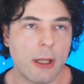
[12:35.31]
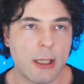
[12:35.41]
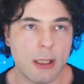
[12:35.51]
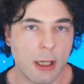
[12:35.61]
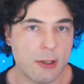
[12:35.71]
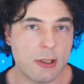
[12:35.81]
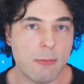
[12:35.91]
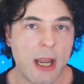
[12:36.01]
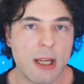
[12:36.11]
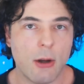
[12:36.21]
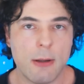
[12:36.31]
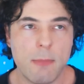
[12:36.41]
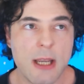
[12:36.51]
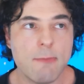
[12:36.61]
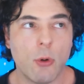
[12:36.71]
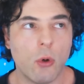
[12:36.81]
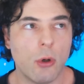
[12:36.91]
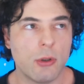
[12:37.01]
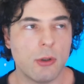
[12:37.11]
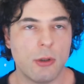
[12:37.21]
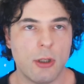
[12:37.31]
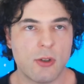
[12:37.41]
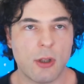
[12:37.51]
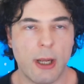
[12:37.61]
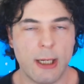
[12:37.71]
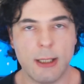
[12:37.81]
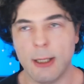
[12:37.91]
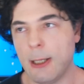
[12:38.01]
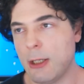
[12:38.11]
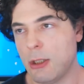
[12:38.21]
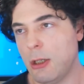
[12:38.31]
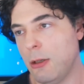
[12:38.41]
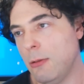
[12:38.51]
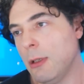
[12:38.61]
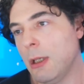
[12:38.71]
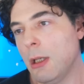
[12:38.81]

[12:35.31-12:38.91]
like a custom AIB board that's like, I don't know,